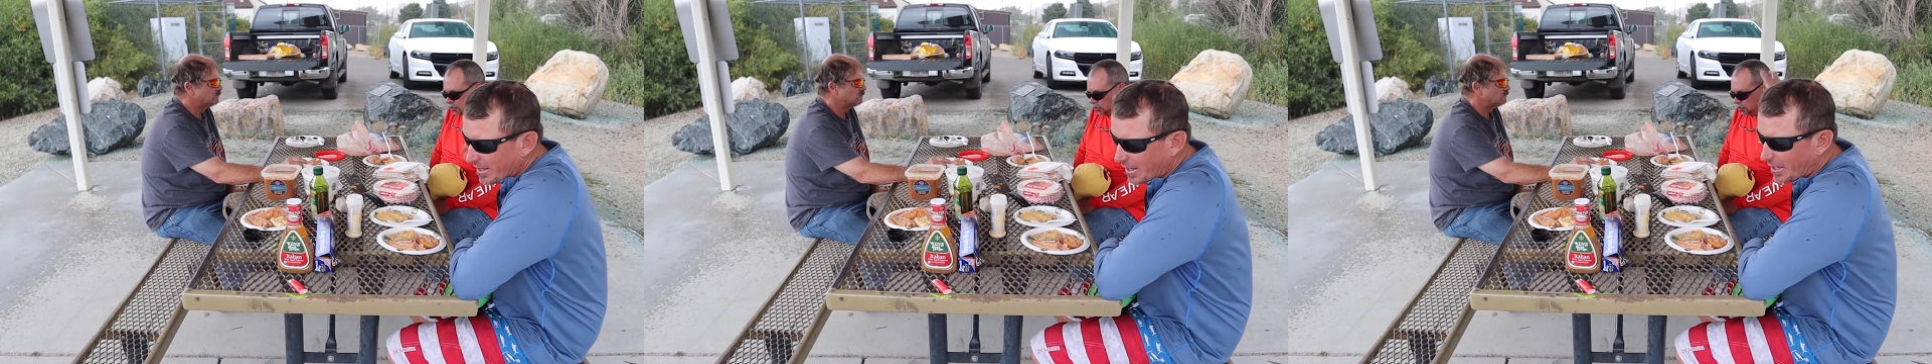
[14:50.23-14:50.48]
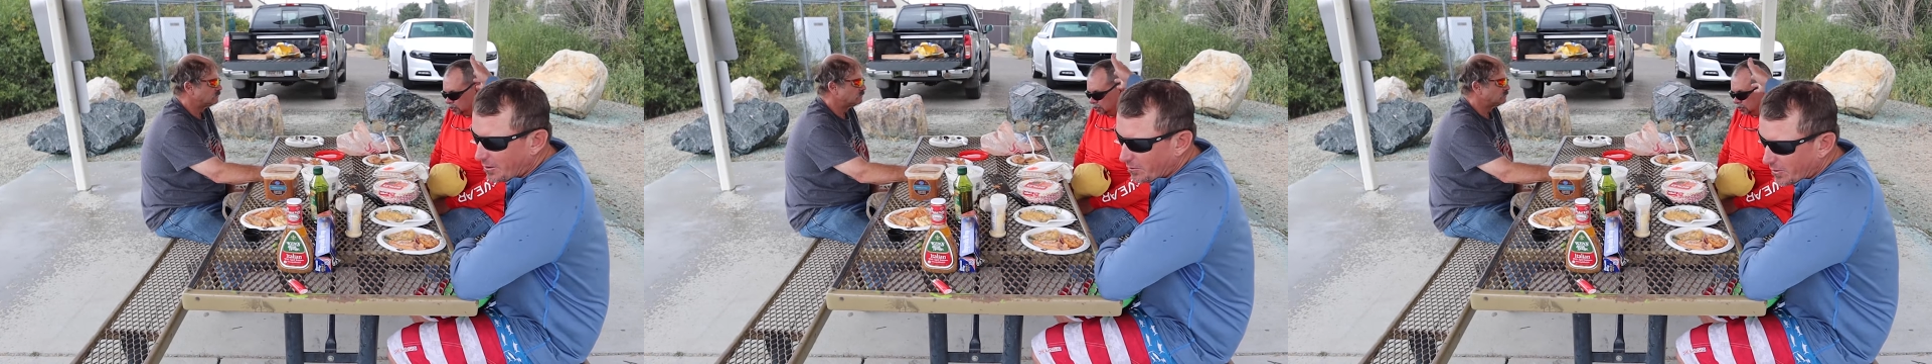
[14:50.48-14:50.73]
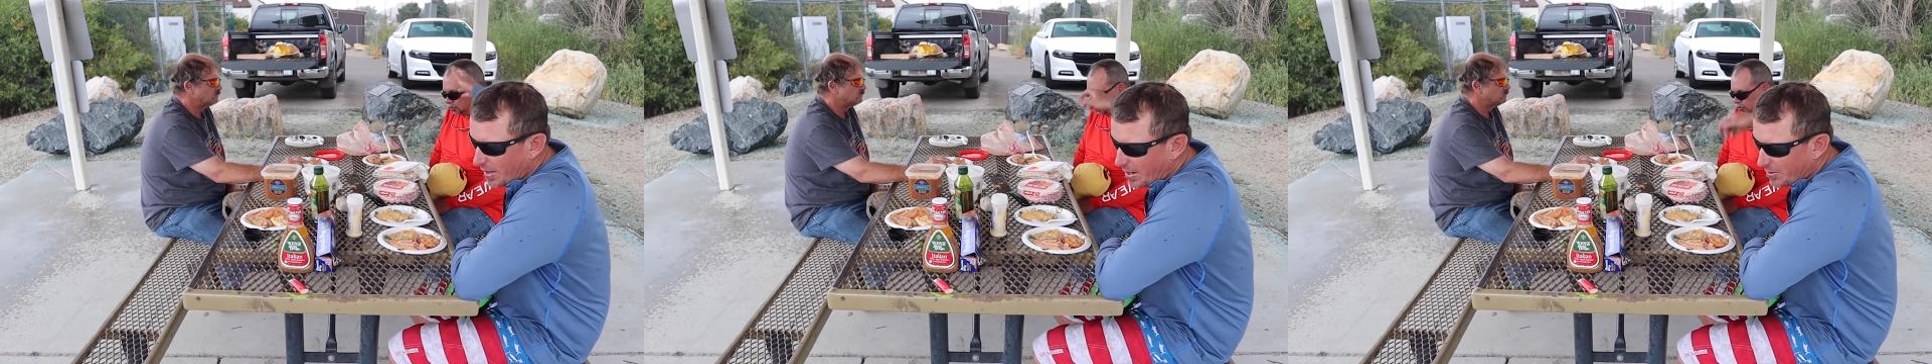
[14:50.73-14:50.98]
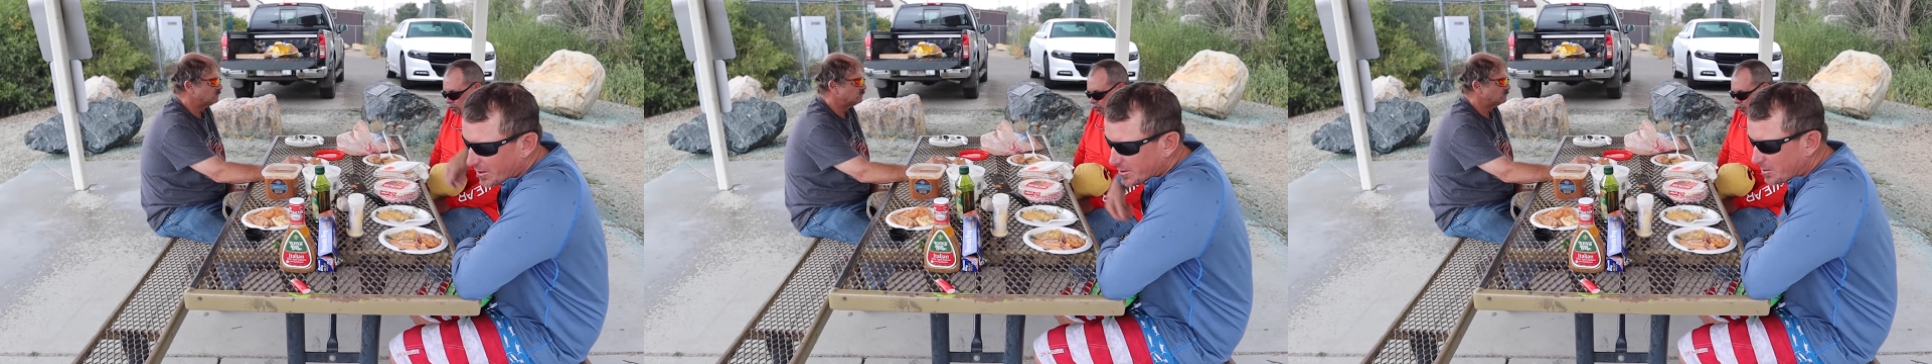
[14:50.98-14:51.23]
Thank you for
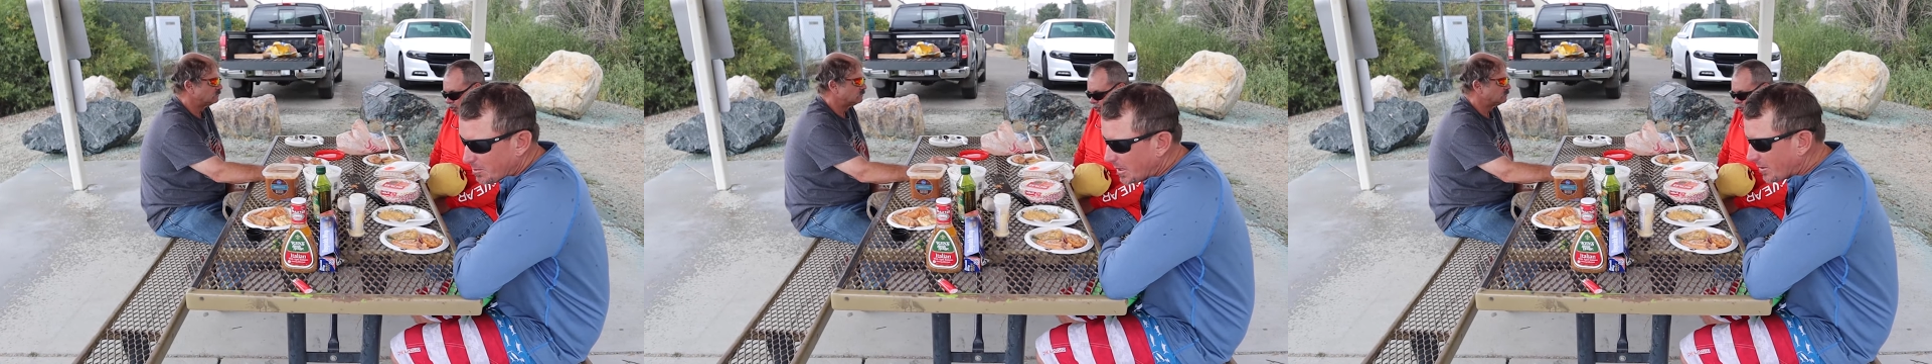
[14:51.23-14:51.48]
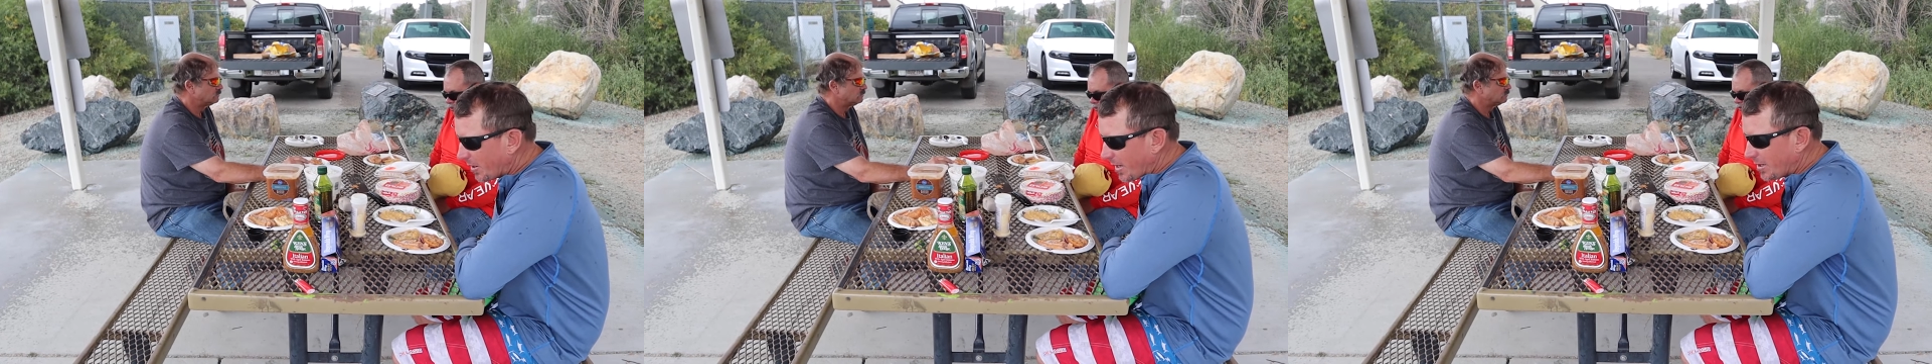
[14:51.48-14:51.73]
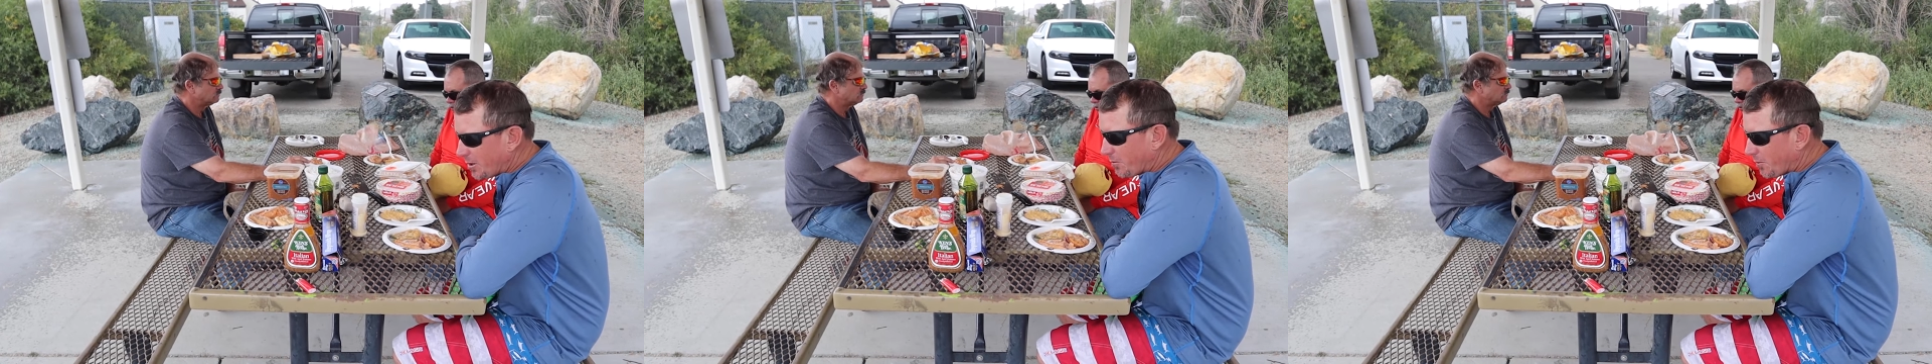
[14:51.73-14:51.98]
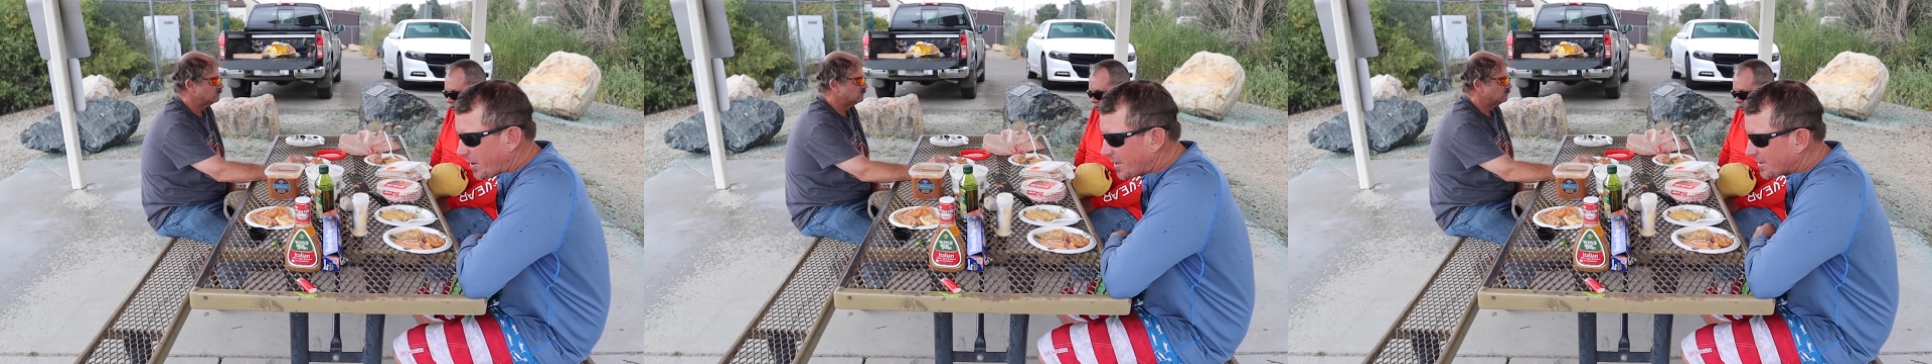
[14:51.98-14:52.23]
allowing us to meet great new
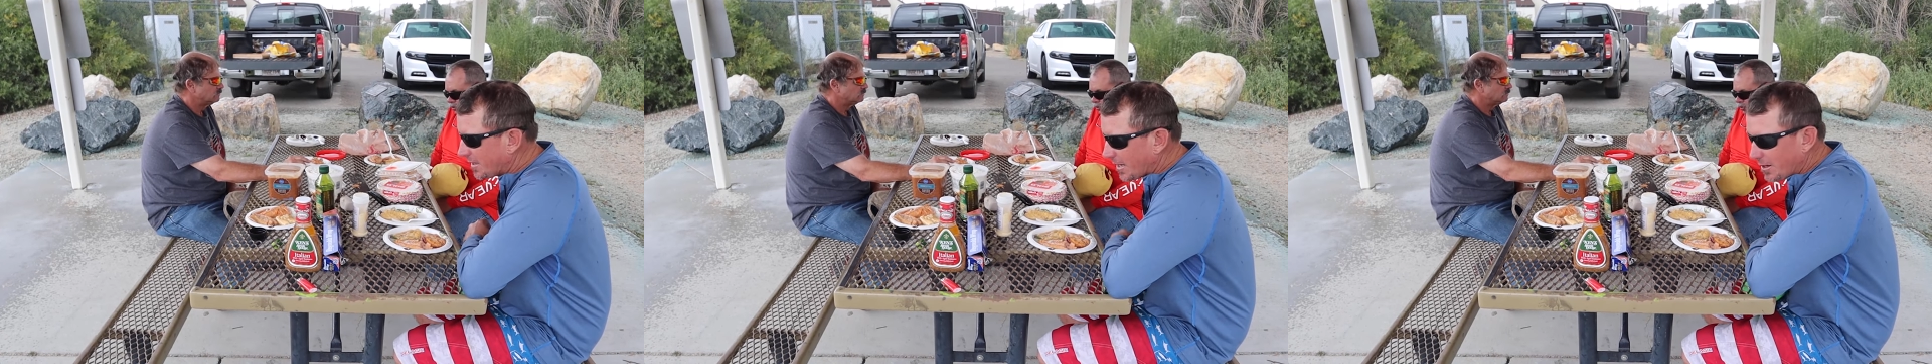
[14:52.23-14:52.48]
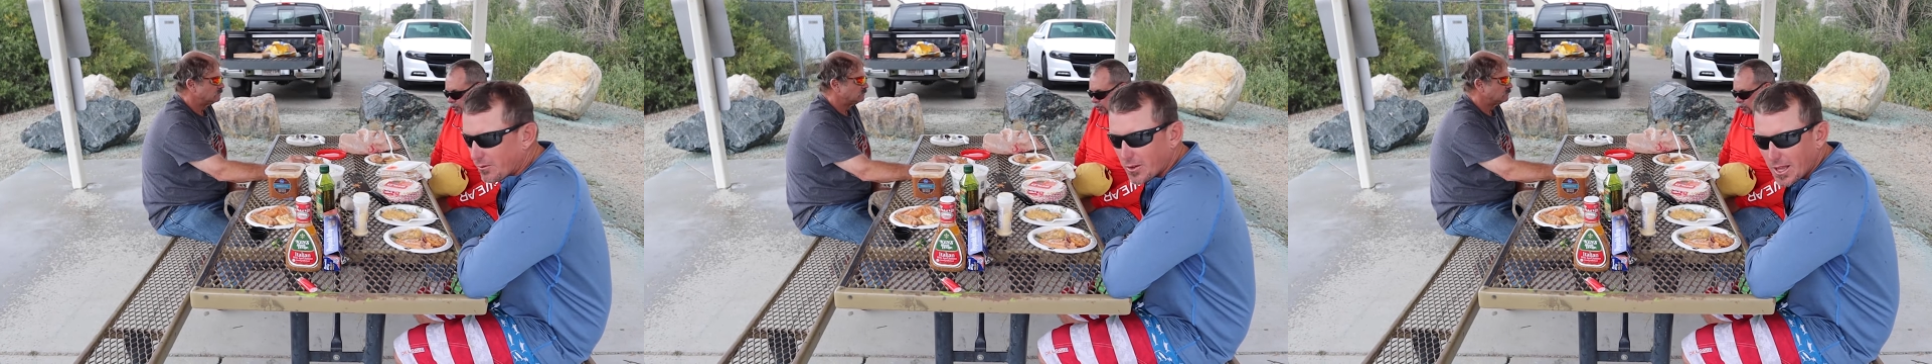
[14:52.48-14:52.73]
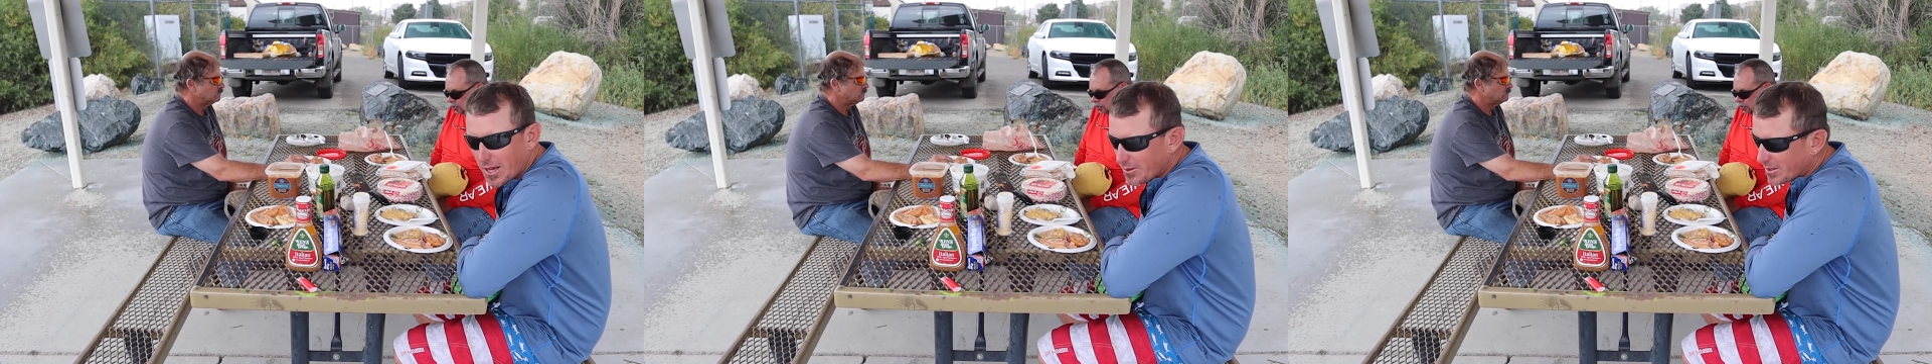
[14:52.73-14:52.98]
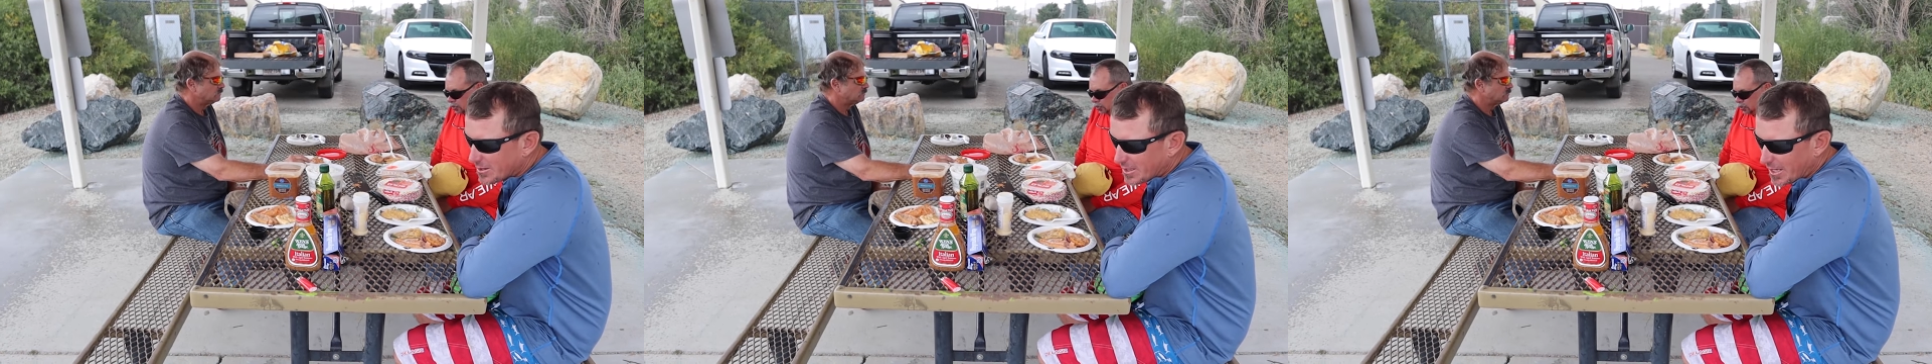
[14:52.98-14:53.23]
friends. Thank you for
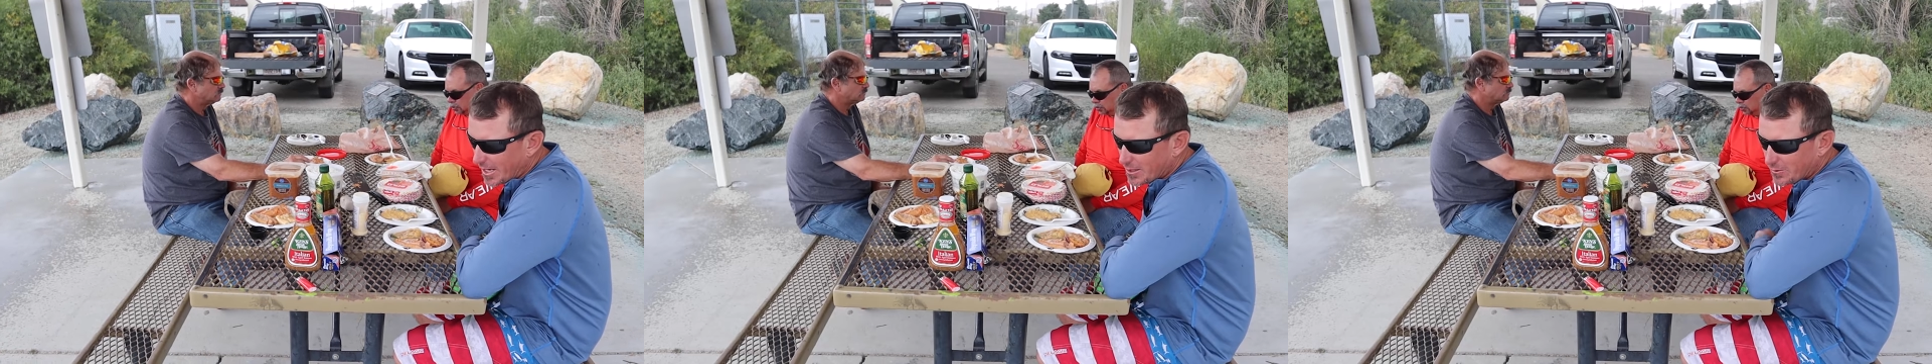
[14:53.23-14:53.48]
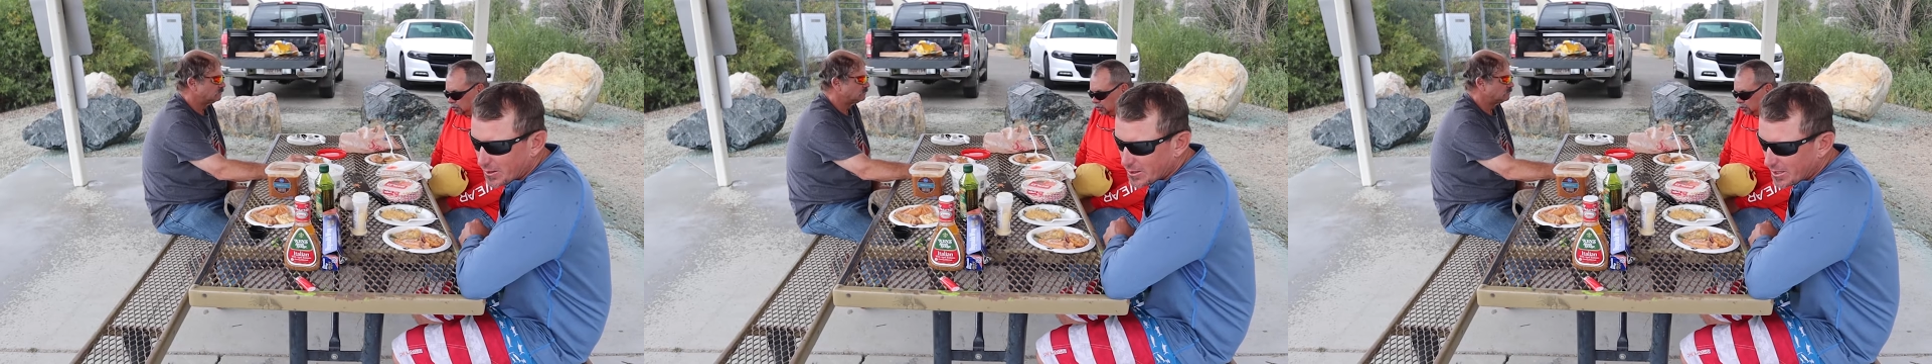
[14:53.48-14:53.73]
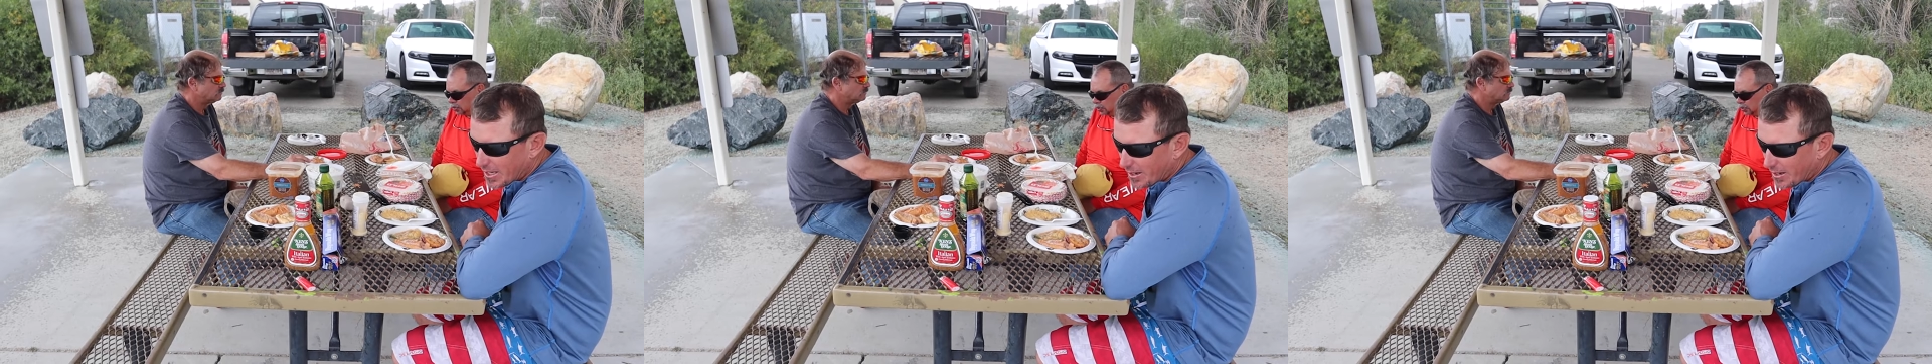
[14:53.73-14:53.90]
allowing us to catch fish